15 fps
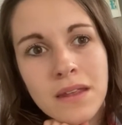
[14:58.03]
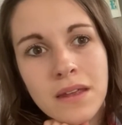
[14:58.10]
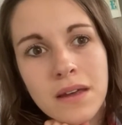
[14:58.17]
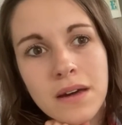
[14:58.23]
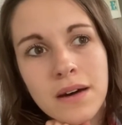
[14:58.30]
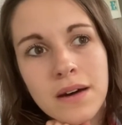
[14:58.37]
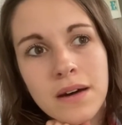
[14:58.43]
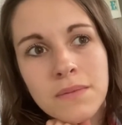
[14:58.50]

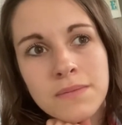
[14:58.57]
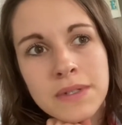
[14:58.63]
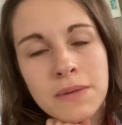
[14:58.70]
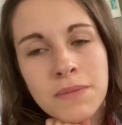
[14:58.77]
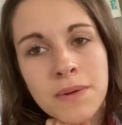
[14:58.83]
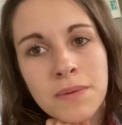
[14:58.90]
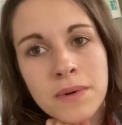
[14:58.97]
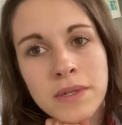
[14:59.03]
some
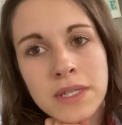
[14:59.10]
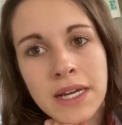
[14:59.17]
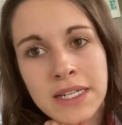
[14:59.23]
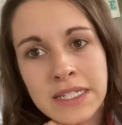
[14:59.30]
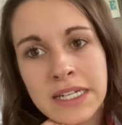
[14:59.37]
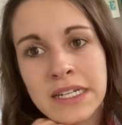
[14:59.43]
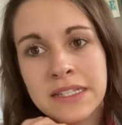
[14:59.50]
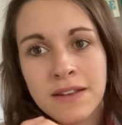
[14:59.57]
people's
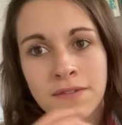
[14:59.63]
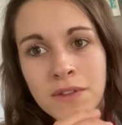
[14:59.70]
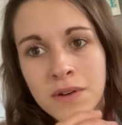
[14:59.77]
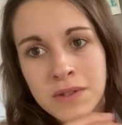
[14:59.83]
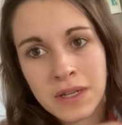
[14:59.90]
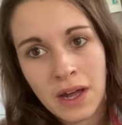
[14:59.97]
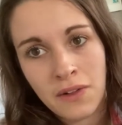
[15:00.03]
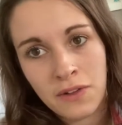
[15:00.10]
ideas of
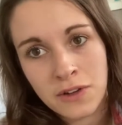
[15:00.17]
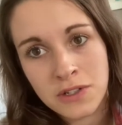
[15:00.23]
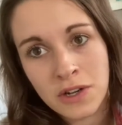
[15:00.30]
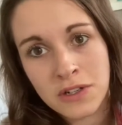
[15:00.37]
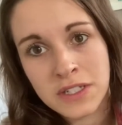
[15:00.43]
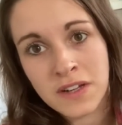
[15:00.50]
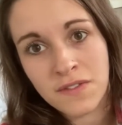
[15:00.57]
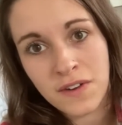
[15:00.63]
those colors are
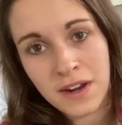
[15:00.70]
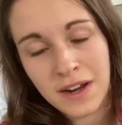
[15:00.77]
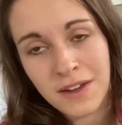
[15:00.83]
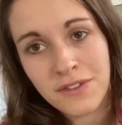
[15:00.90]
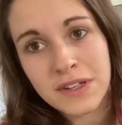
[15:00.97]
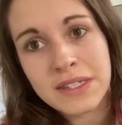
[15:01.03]
different. If it's